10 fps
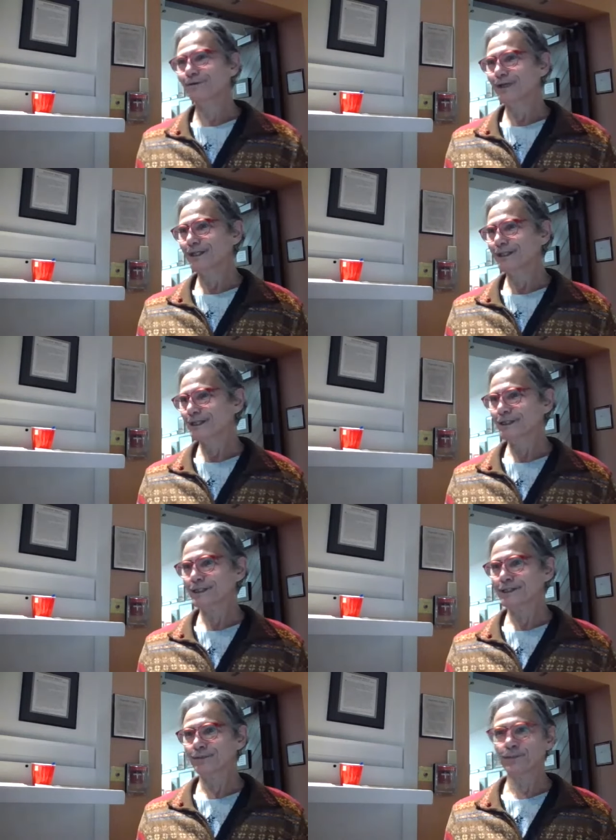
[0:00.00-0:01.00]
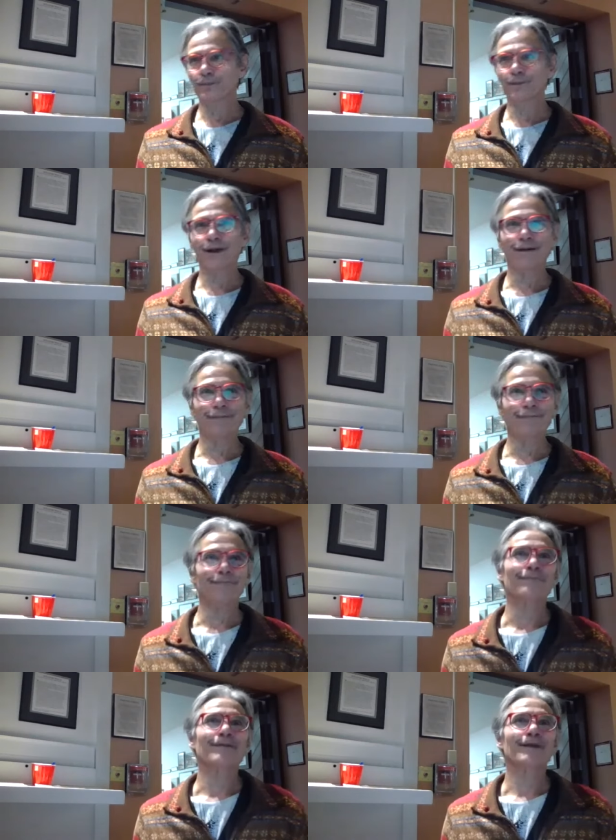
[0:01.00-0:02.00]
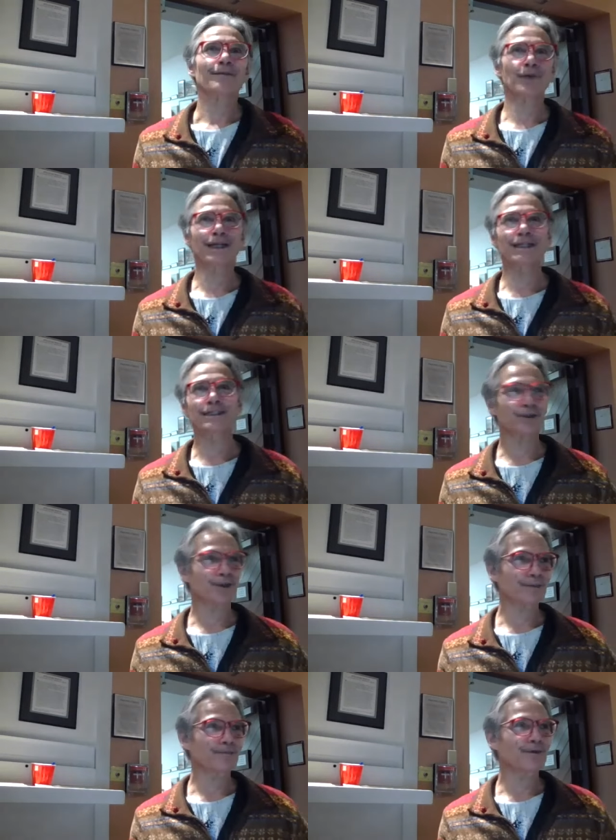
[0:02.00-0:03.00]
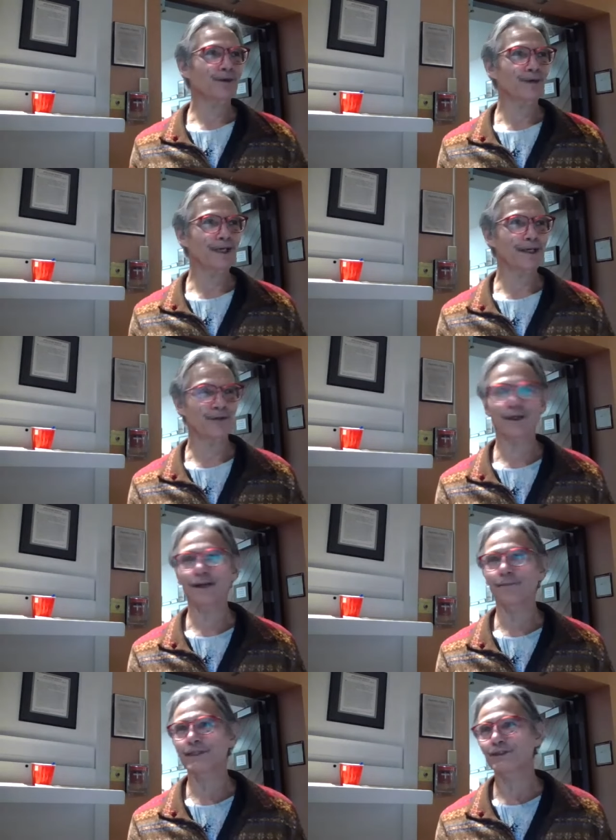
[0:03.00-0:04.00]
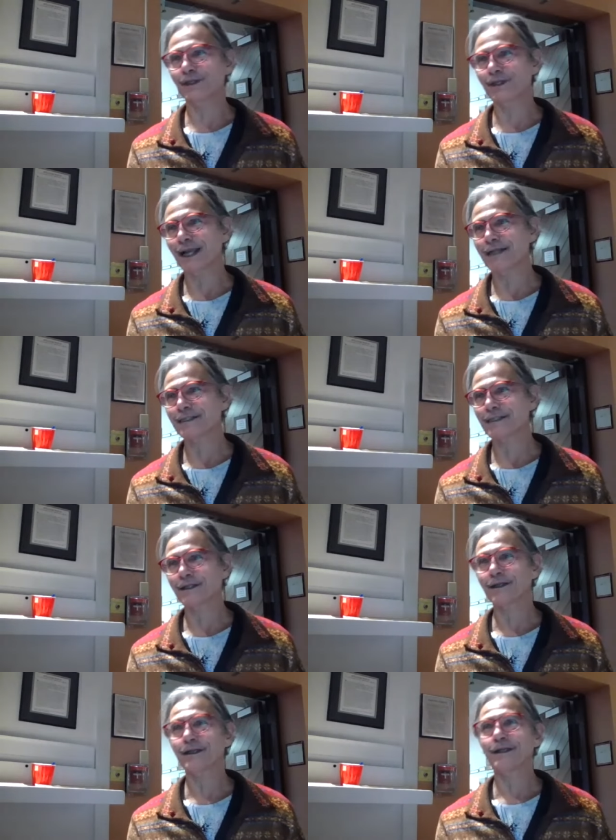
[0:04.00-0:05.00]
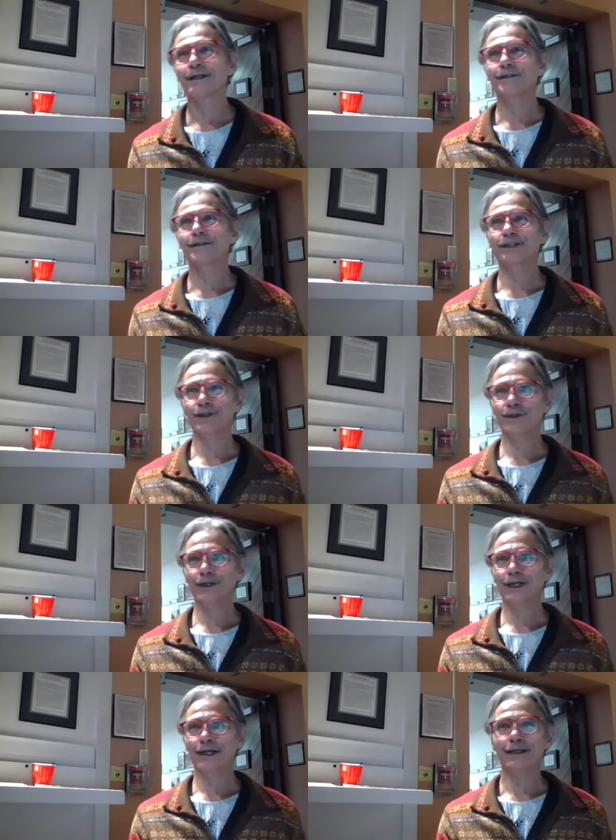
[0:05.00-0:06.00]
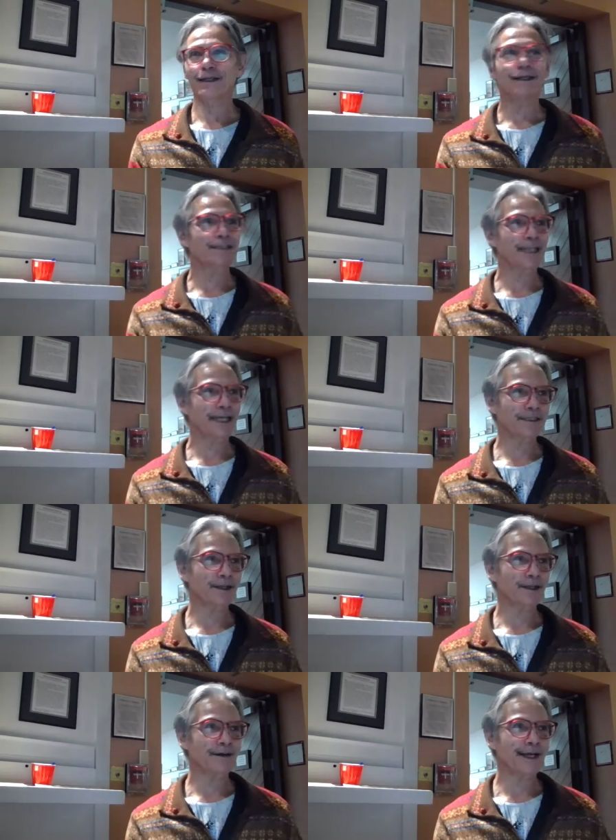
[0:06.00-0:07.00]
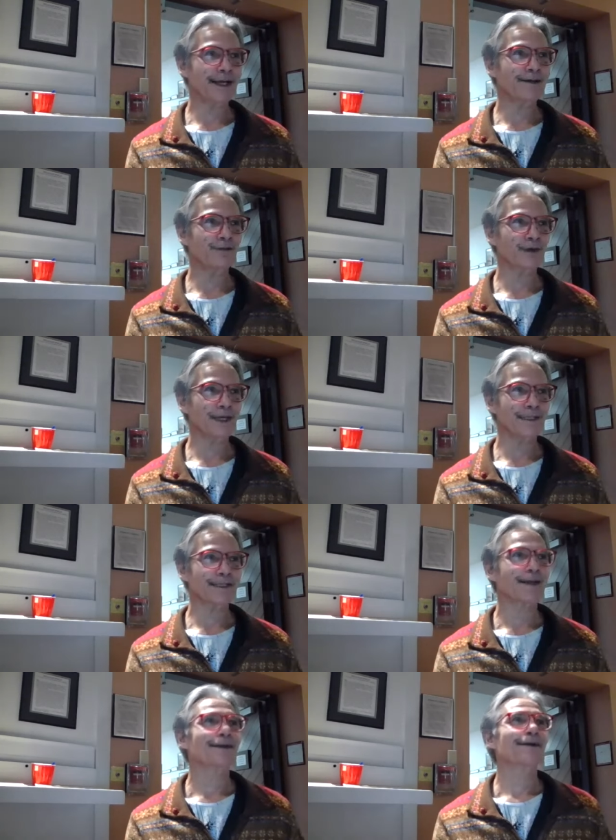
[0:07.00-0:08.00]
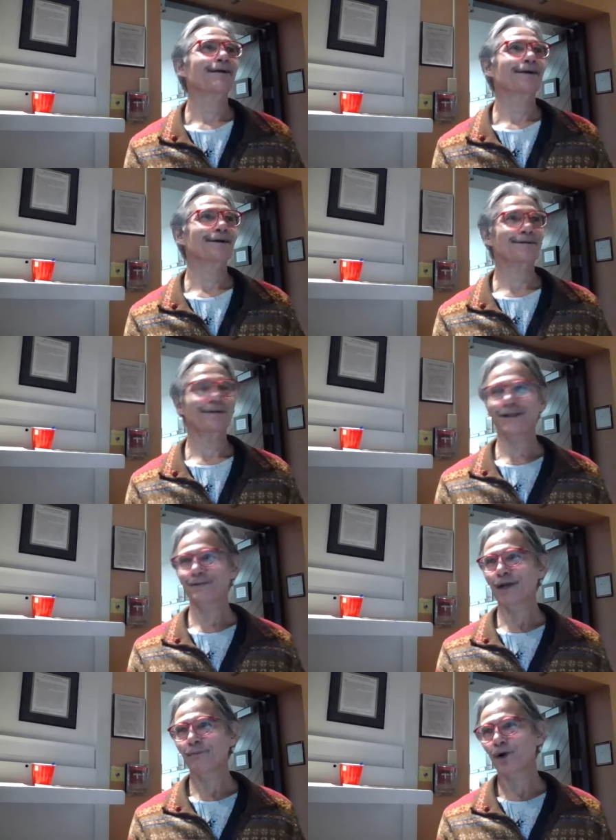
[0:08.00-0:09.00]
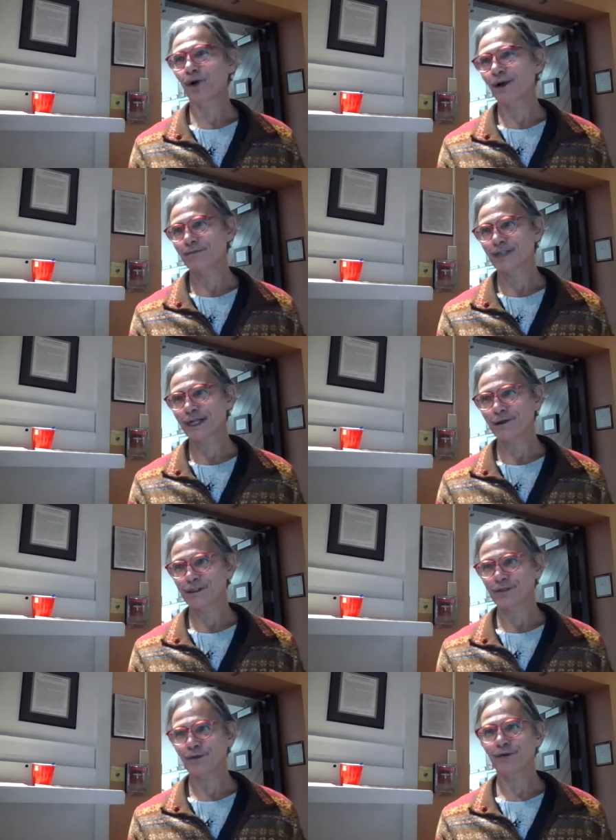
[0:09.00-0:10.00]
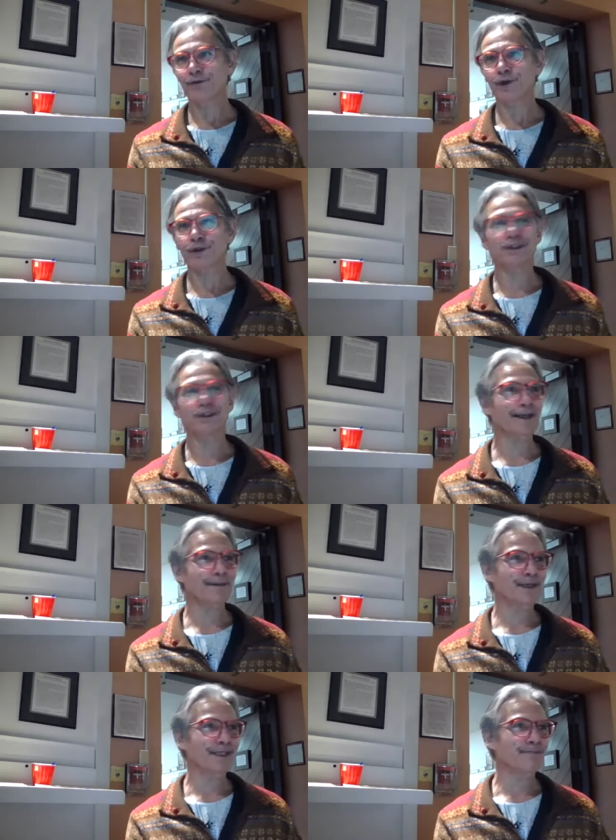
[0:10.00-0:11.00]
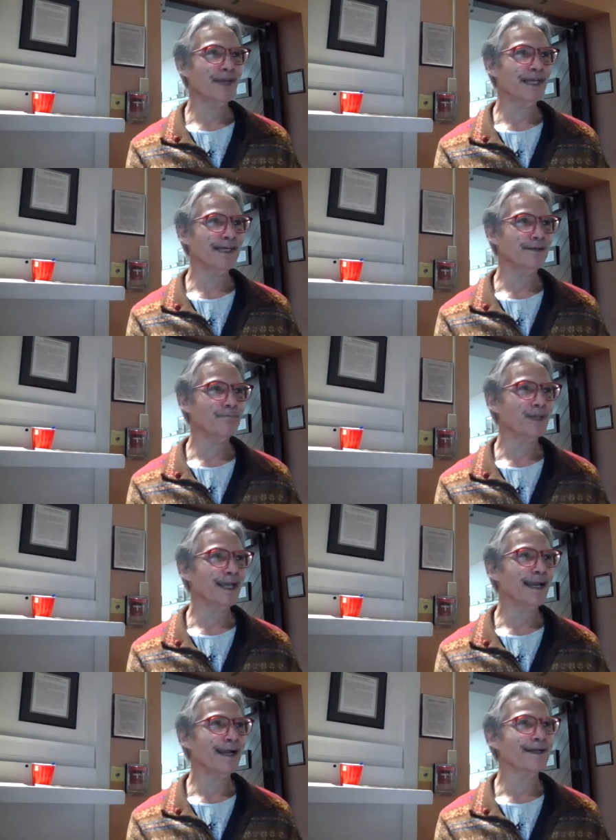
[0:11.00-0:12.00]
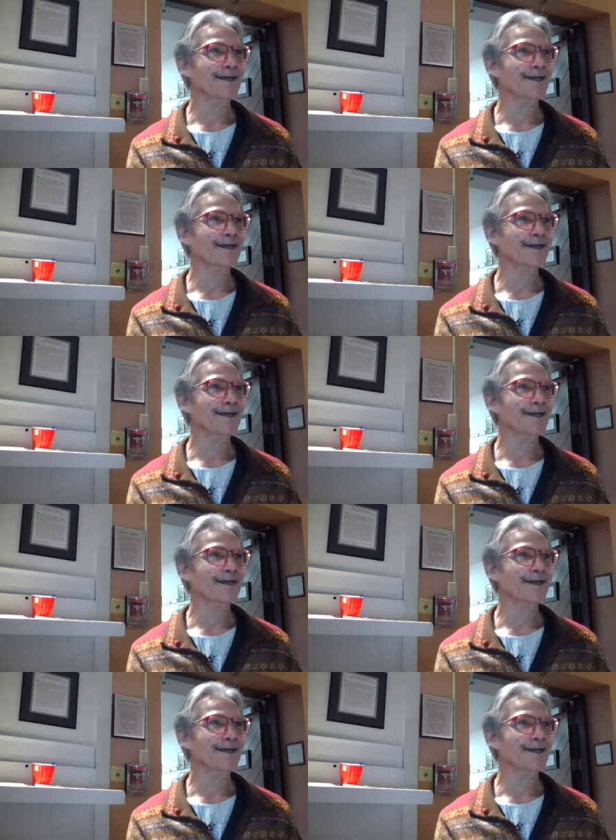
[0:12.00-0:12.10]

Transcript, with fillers: religious um, priests or, or whatever coming to Alaska to uh, change our native ways. In my poems, I always refer to them as men in black.